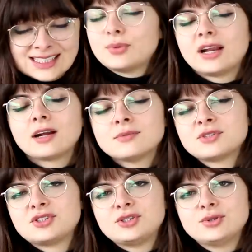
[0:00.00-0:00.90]
So when it
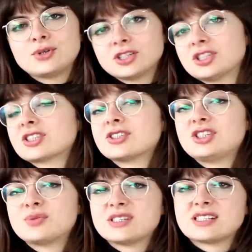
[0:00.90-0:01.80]
comes to conscious
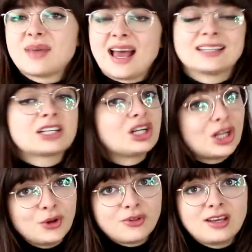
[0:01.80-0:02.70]
consumerism and
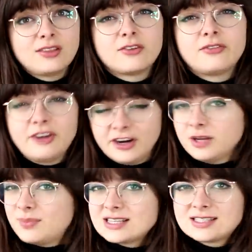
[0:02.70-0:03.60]
clothing, the very
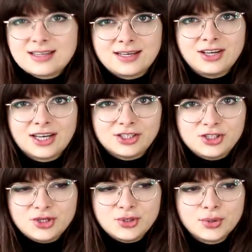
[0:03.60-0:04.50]
best thing you can
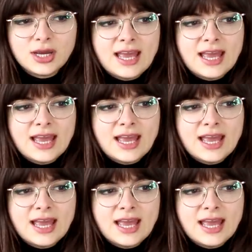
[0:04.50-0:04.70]
do